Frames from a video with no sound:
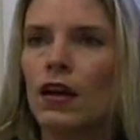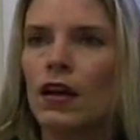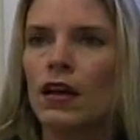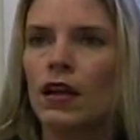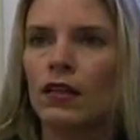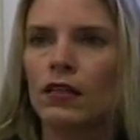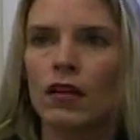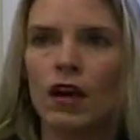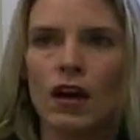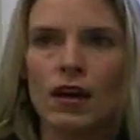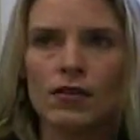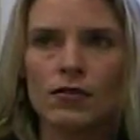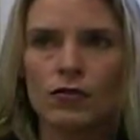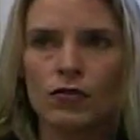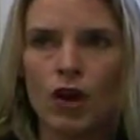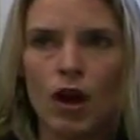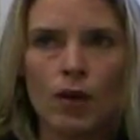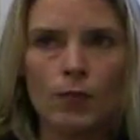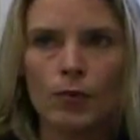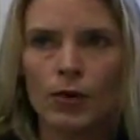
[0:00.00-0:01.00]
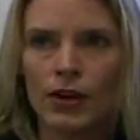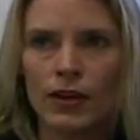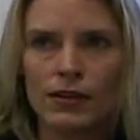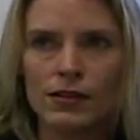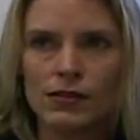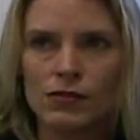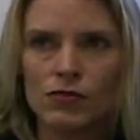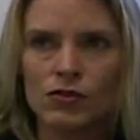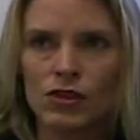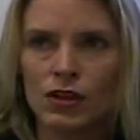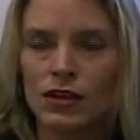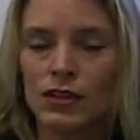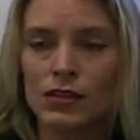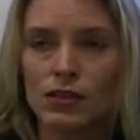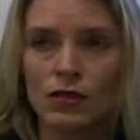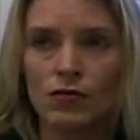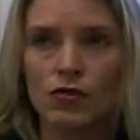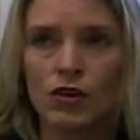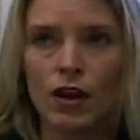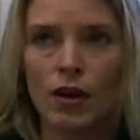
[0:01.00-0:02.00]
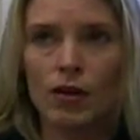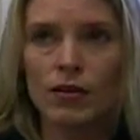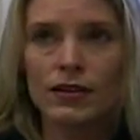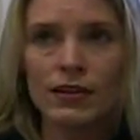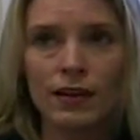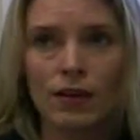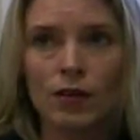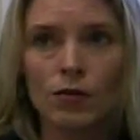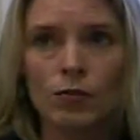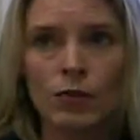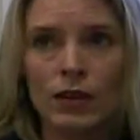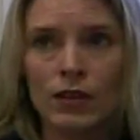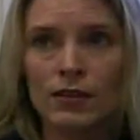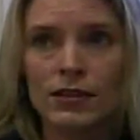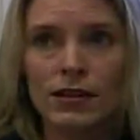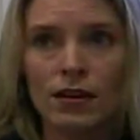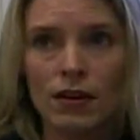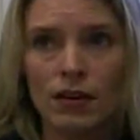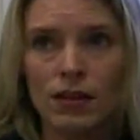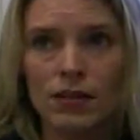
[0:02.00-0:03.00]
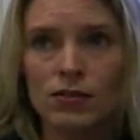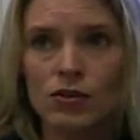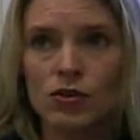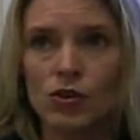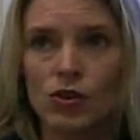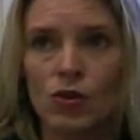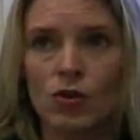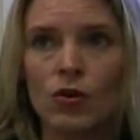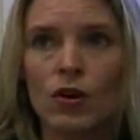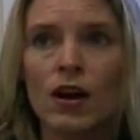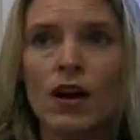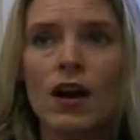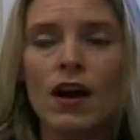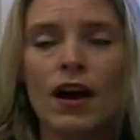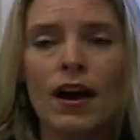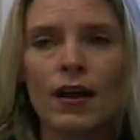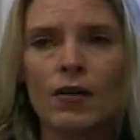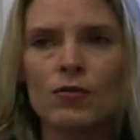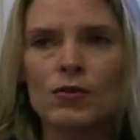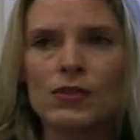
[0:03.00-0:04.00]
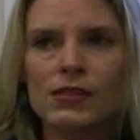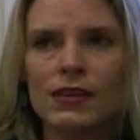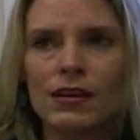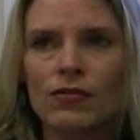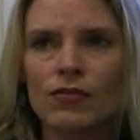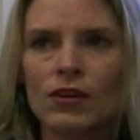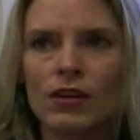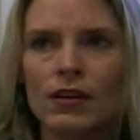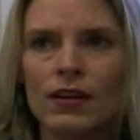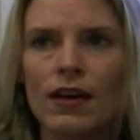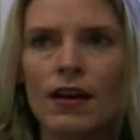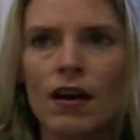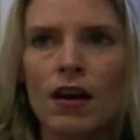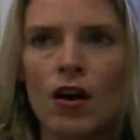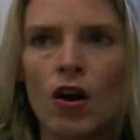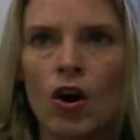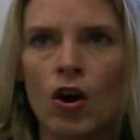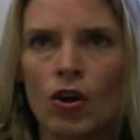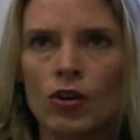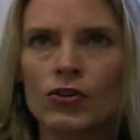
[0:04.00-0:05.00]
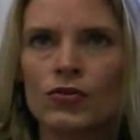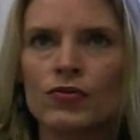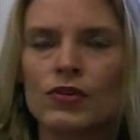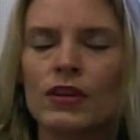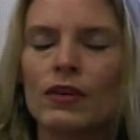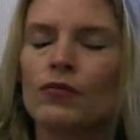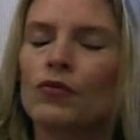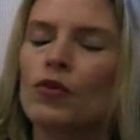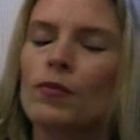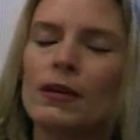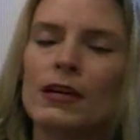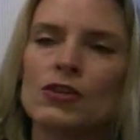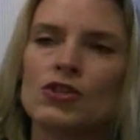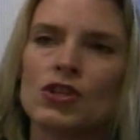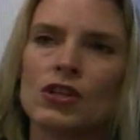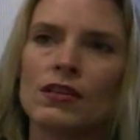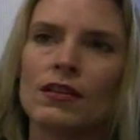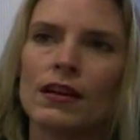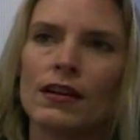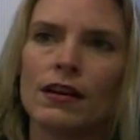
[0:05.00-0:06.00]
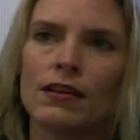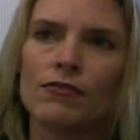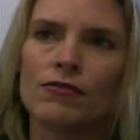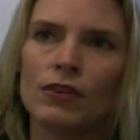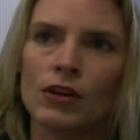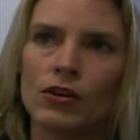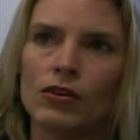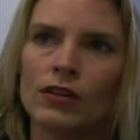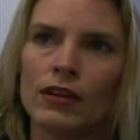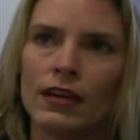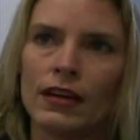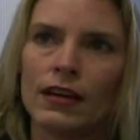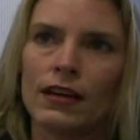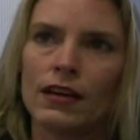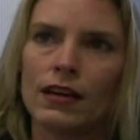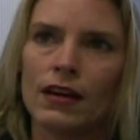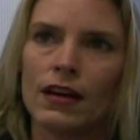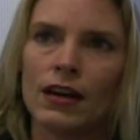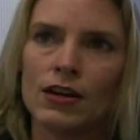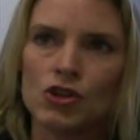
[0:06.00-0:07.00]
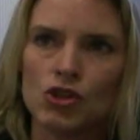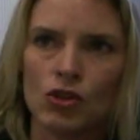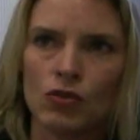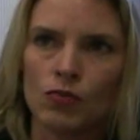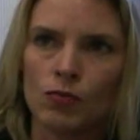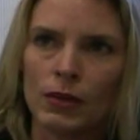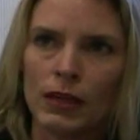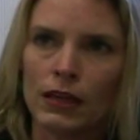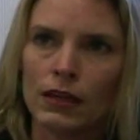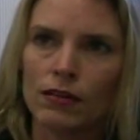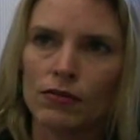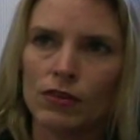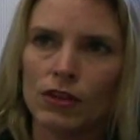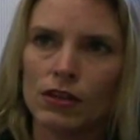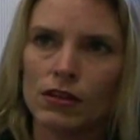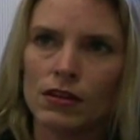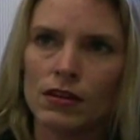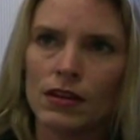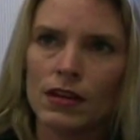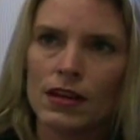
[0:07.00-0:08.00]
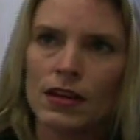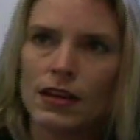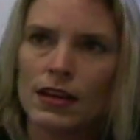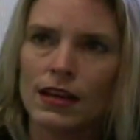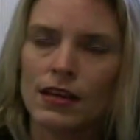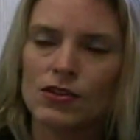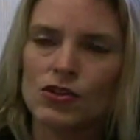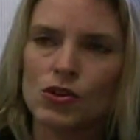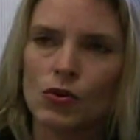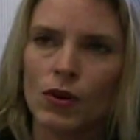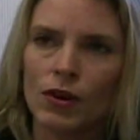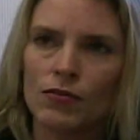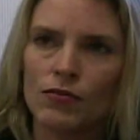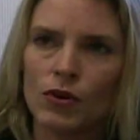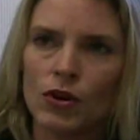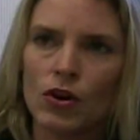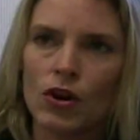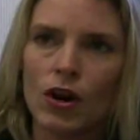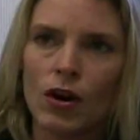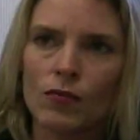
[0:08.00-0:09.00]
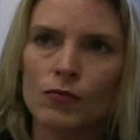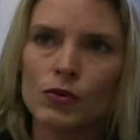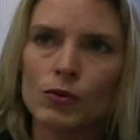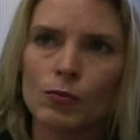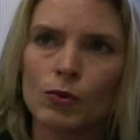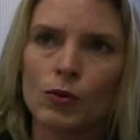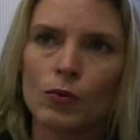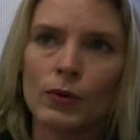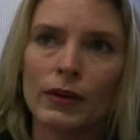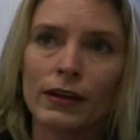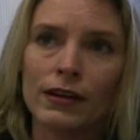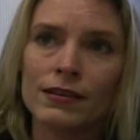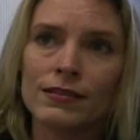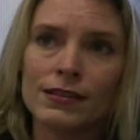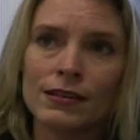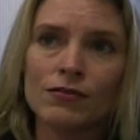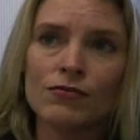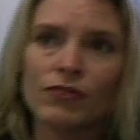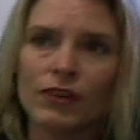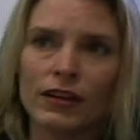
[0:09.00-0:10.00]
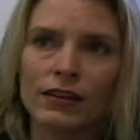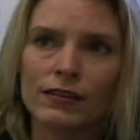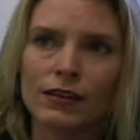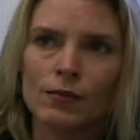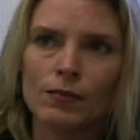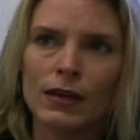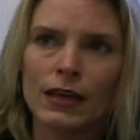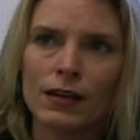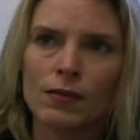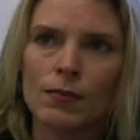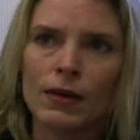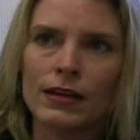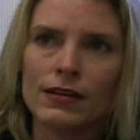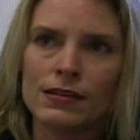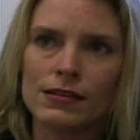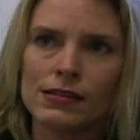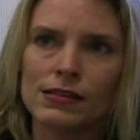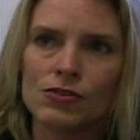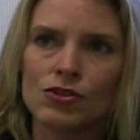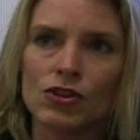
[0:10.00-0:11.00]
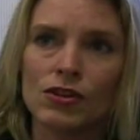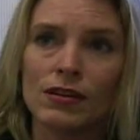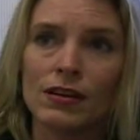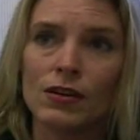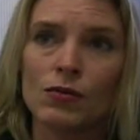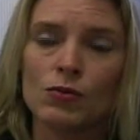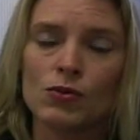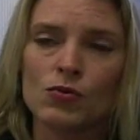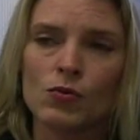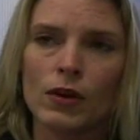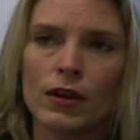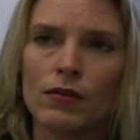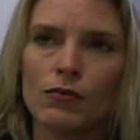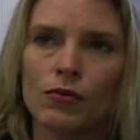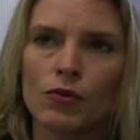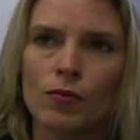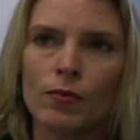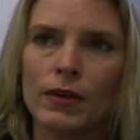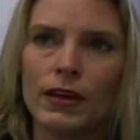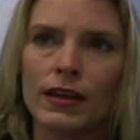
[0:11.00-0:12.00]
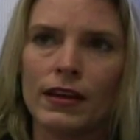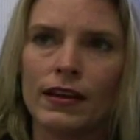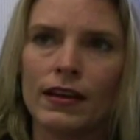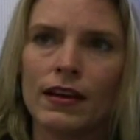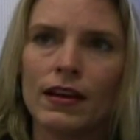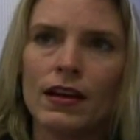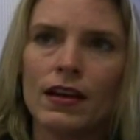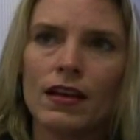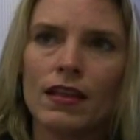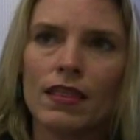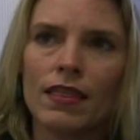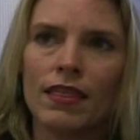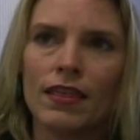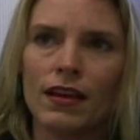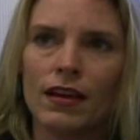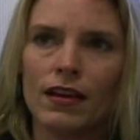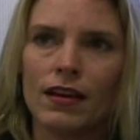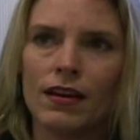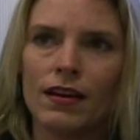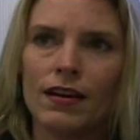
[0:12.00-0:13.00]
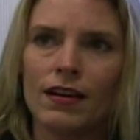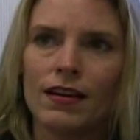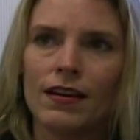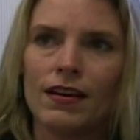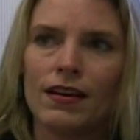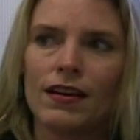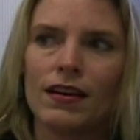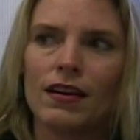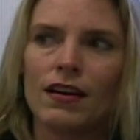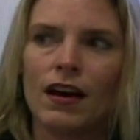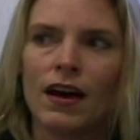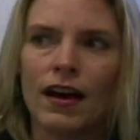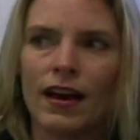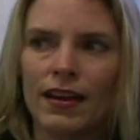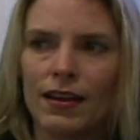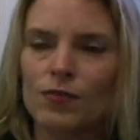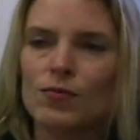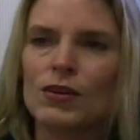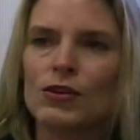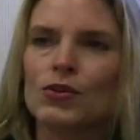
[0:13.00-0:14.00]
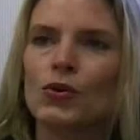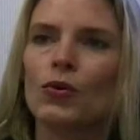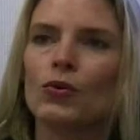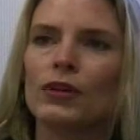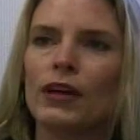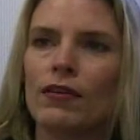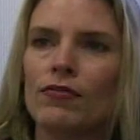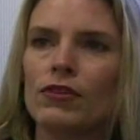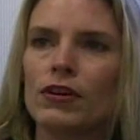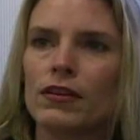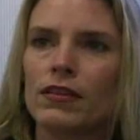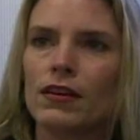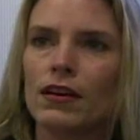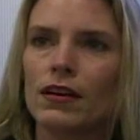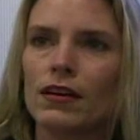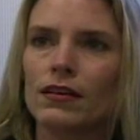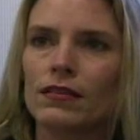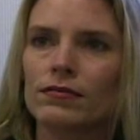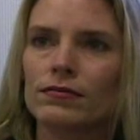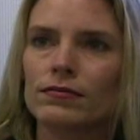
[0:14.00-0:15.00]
a lot of comprehensive studies have not yet been done. So I was given all of the information that I felt like I should have been given. And so I felt comfortable when I did finally make my decision that it was right for me, that I had been told everything.